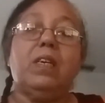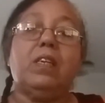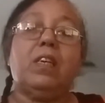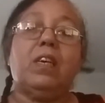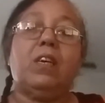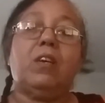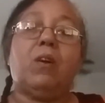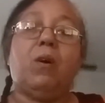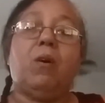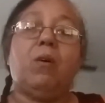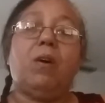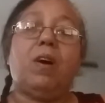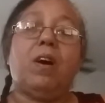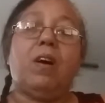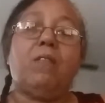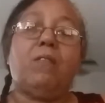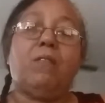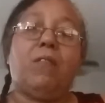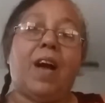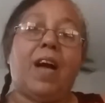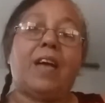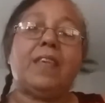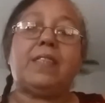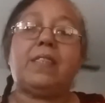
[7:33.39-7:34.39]
you know,
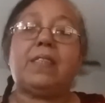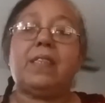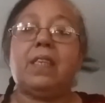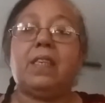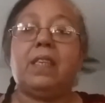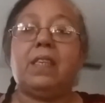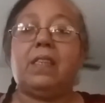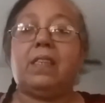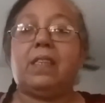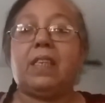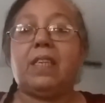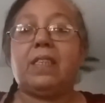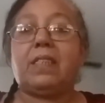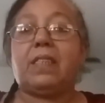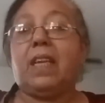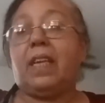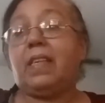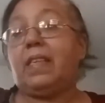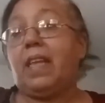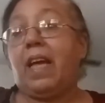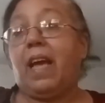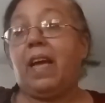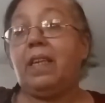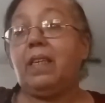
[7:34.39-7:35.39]
rice and things
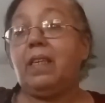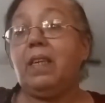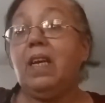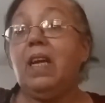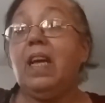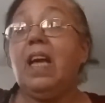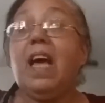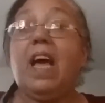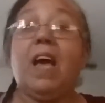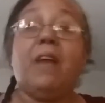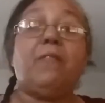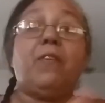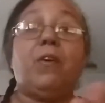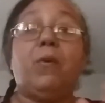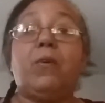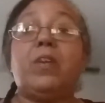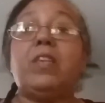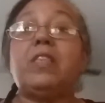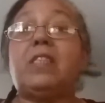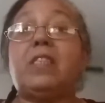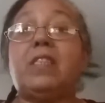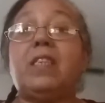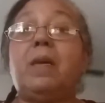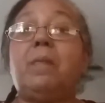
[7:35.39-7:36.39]
like that. If you
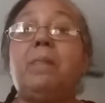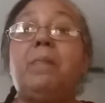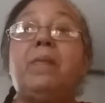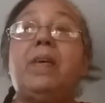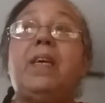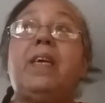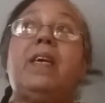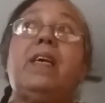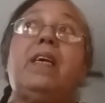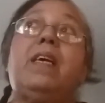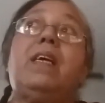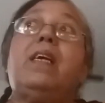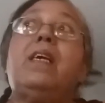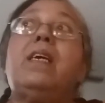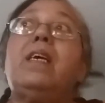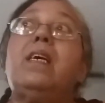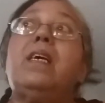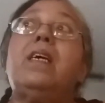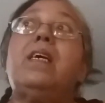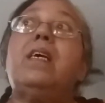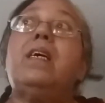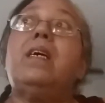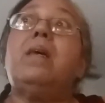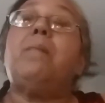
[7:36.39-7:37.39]
would have seen
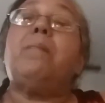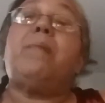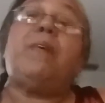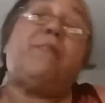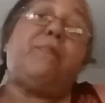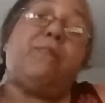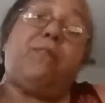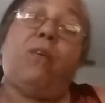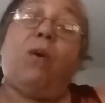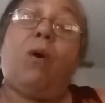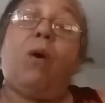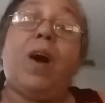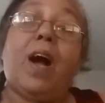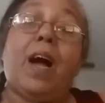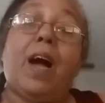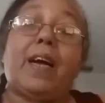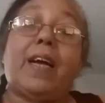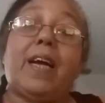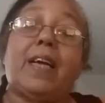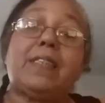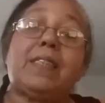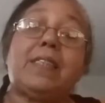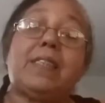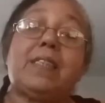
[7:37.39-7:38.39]
me before I
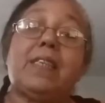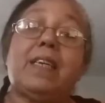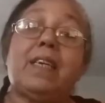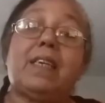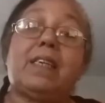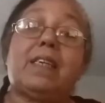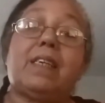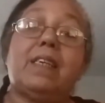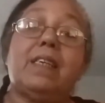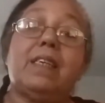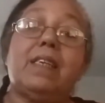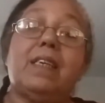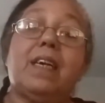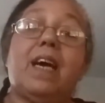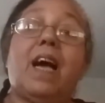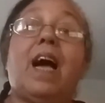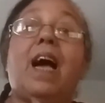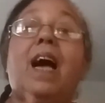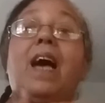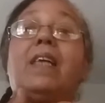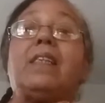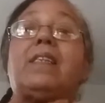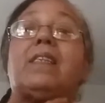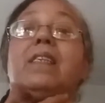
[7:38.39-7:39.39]
got sick,
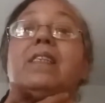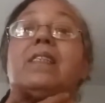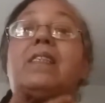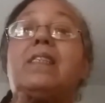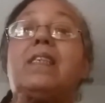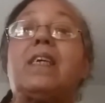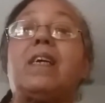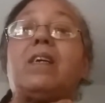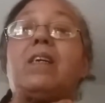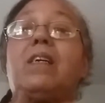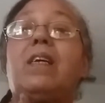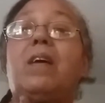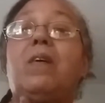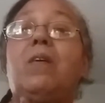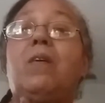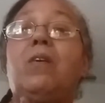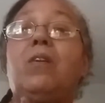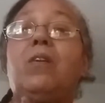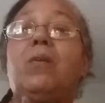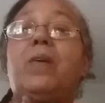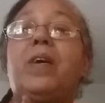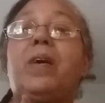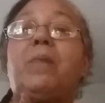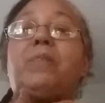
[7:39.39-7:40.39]
I had this thing
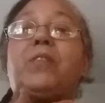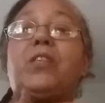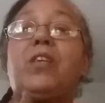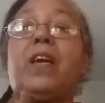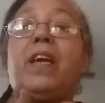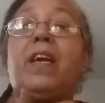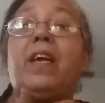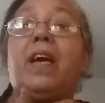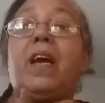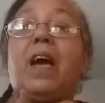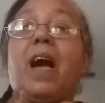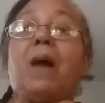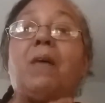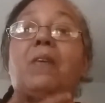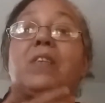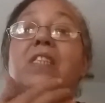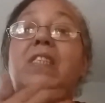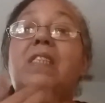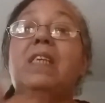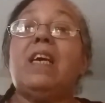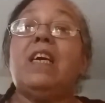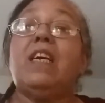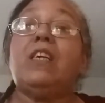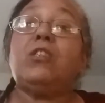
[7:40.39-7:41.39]
all the way up to here. I
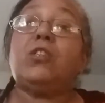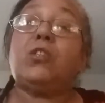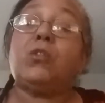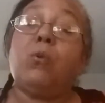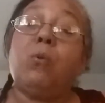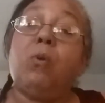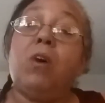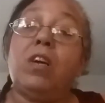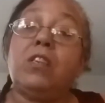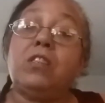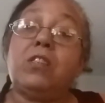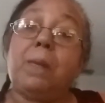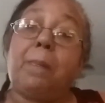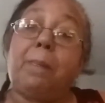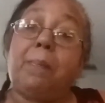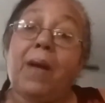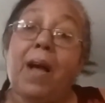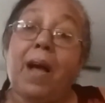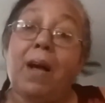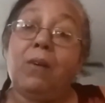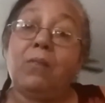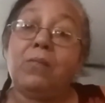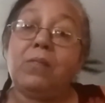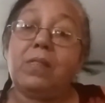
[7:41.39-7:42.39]
was 200
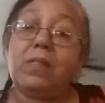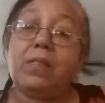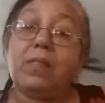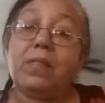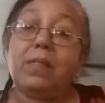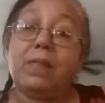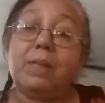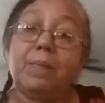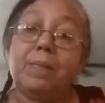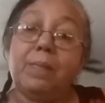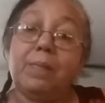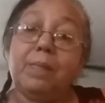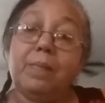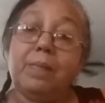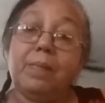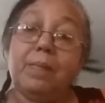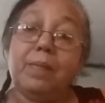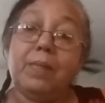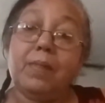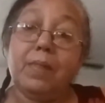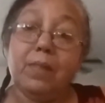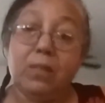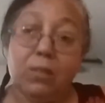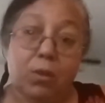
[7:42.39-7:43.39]
pounds.
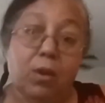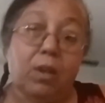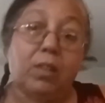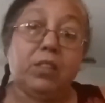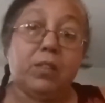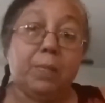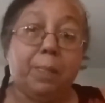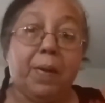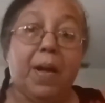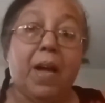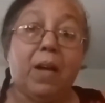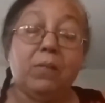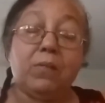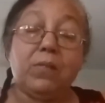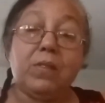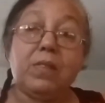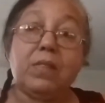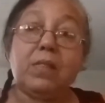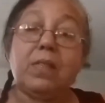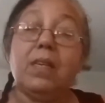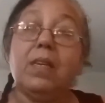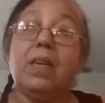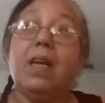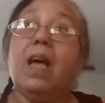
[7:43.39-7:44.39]
200
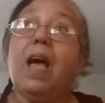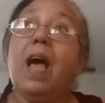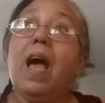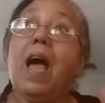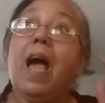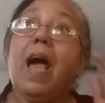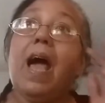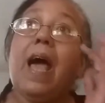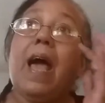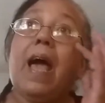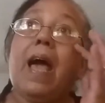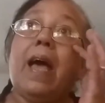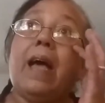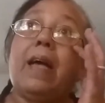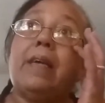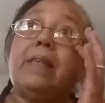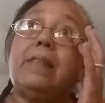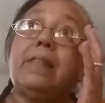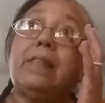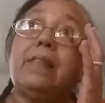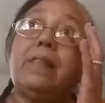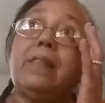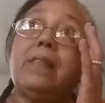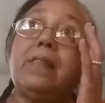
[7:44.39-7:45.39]
pounds.
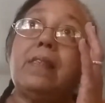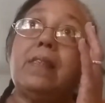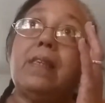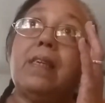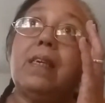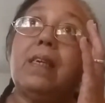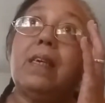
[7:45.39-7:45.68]
And